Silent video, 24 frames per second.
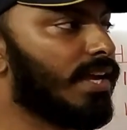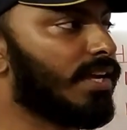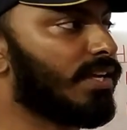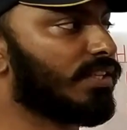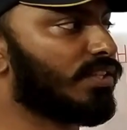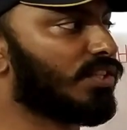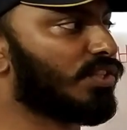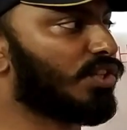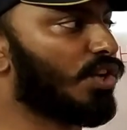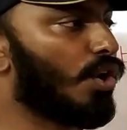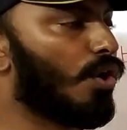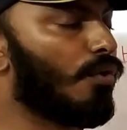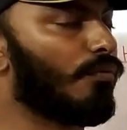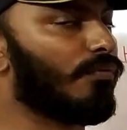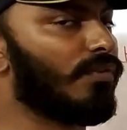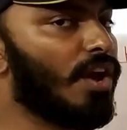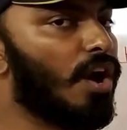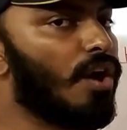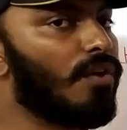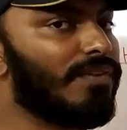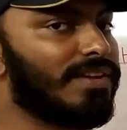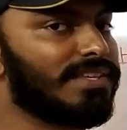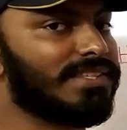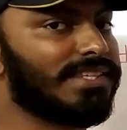So we
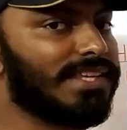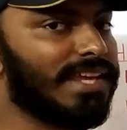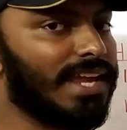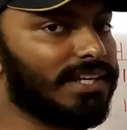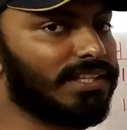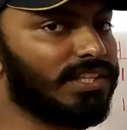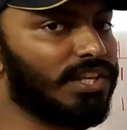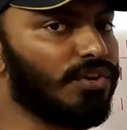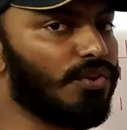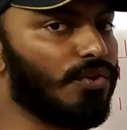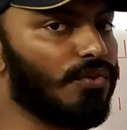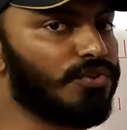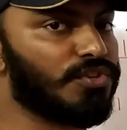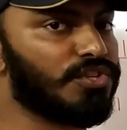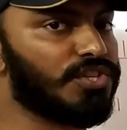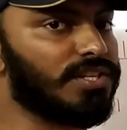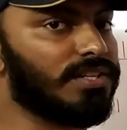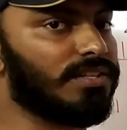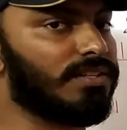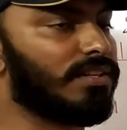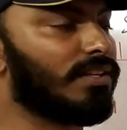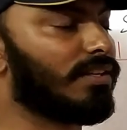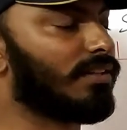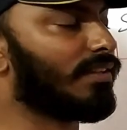always get the
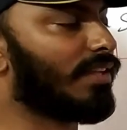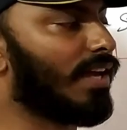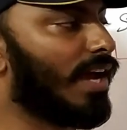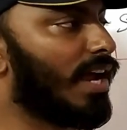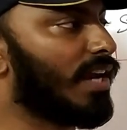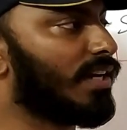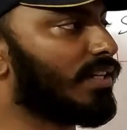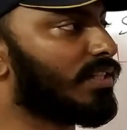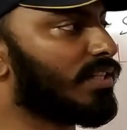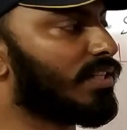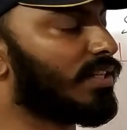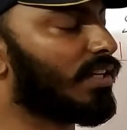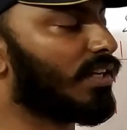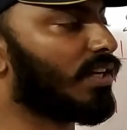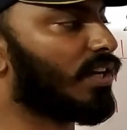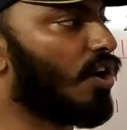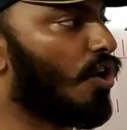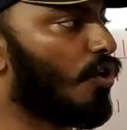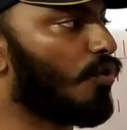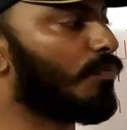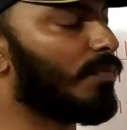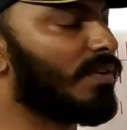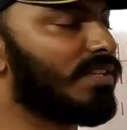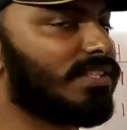notion that
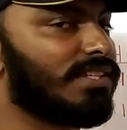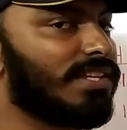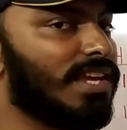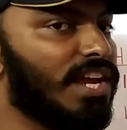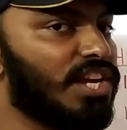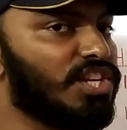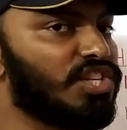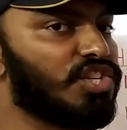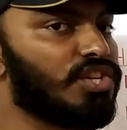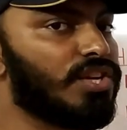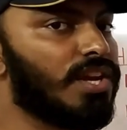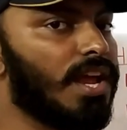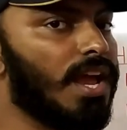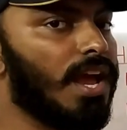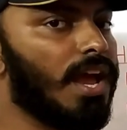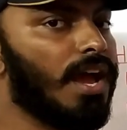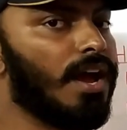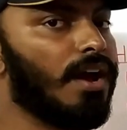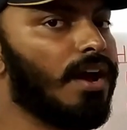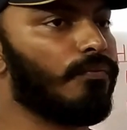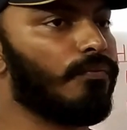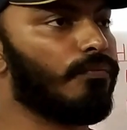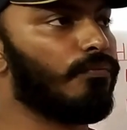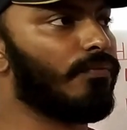count min sketch
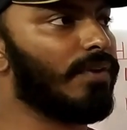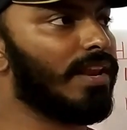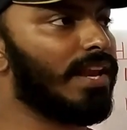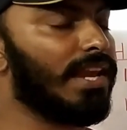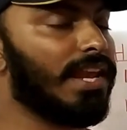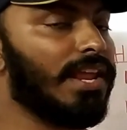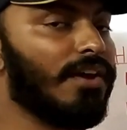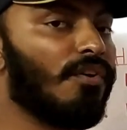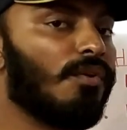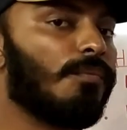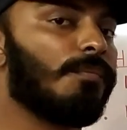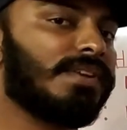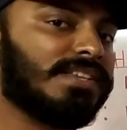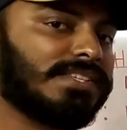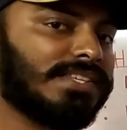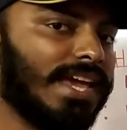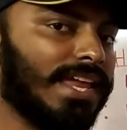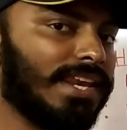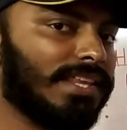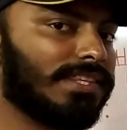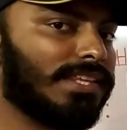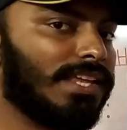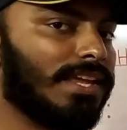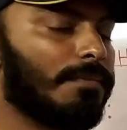will never miss
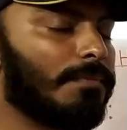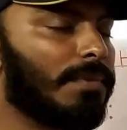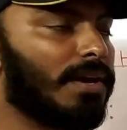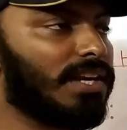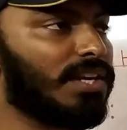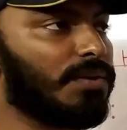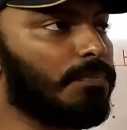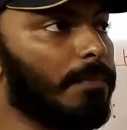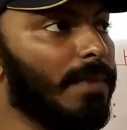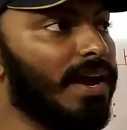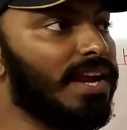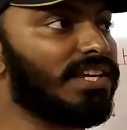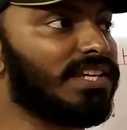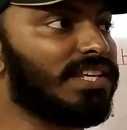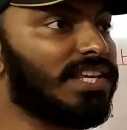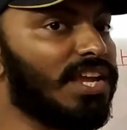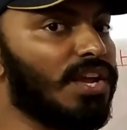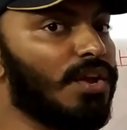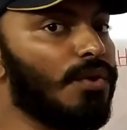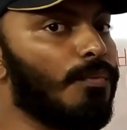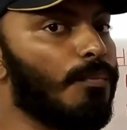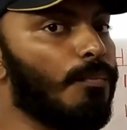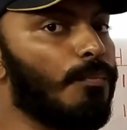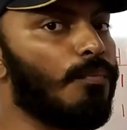anything, but it might
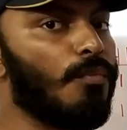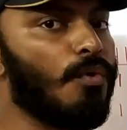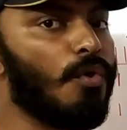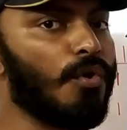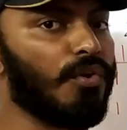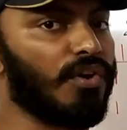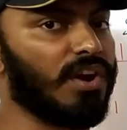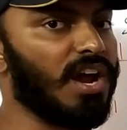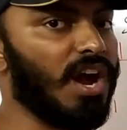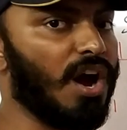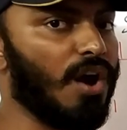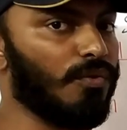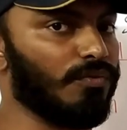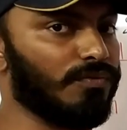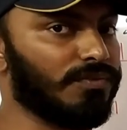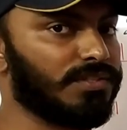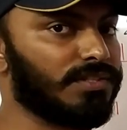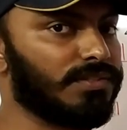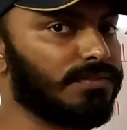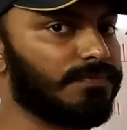give more count.